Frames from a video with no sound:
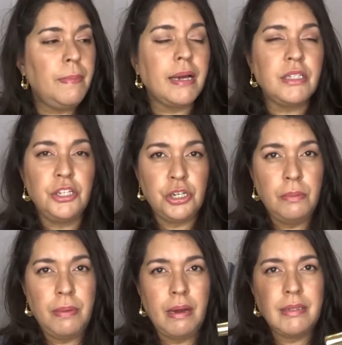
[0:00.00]

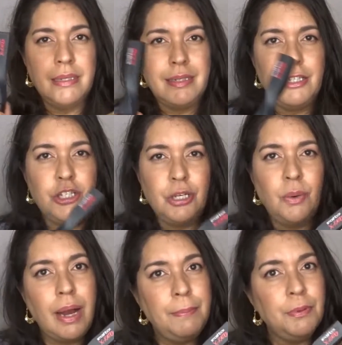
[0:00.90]
BoxyCharm boxes, and
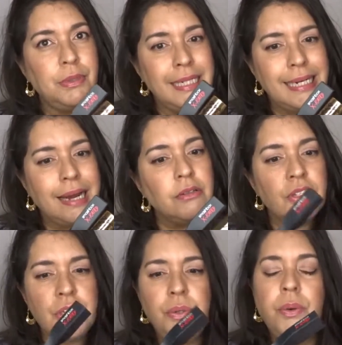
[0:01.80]
so I pulled it out
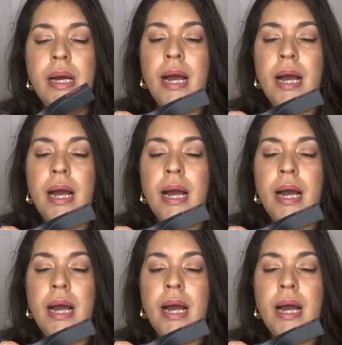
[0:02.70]
too.